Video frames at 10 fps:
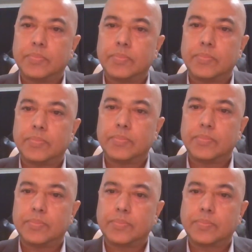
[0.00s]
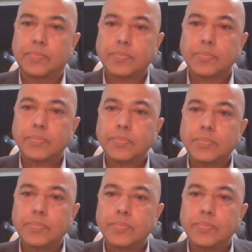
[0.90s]

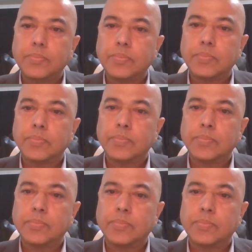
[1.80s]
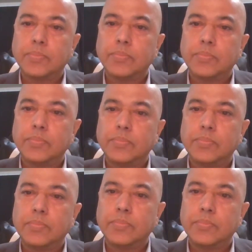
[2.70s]

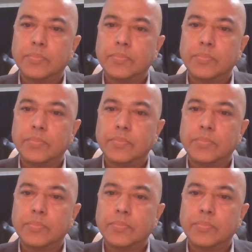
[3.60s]
No words are spoken by the person on screen.